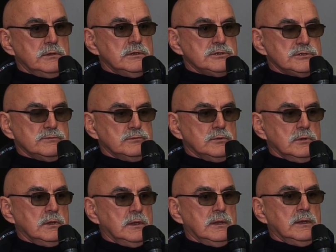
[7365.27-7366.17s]

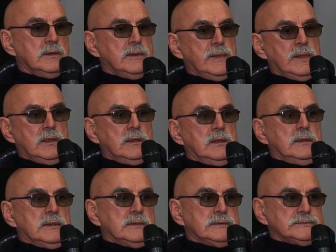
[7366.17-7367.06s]
Uh,
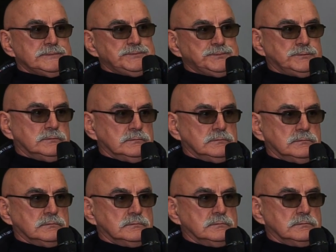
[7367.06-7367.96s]
and uh,
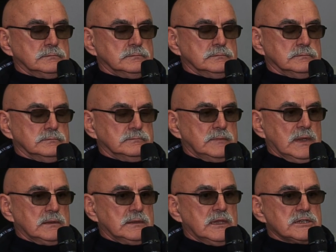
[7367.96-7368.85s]
still uh, they
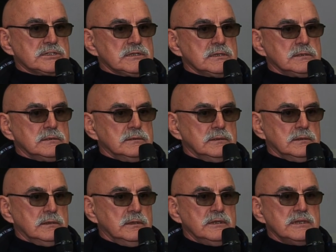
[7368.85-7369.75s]
manage uh, to
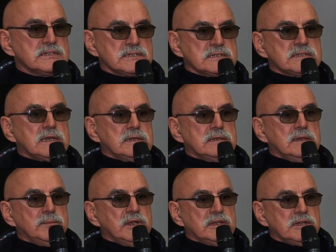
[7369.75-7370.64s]
regulate
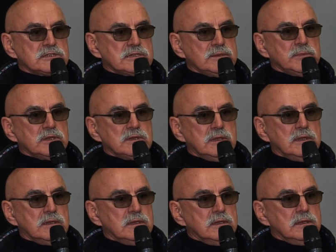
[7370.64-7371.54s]
uh,
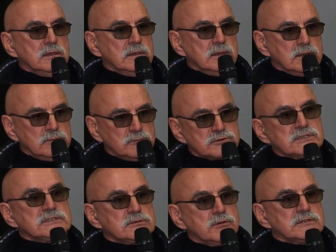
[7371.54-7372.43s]
um,
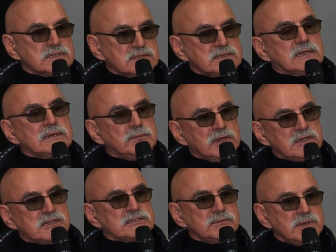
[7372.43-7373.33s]

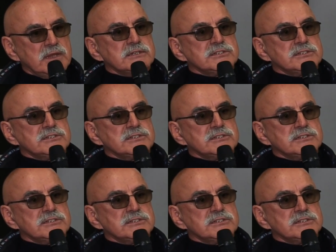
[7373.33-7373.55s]
construction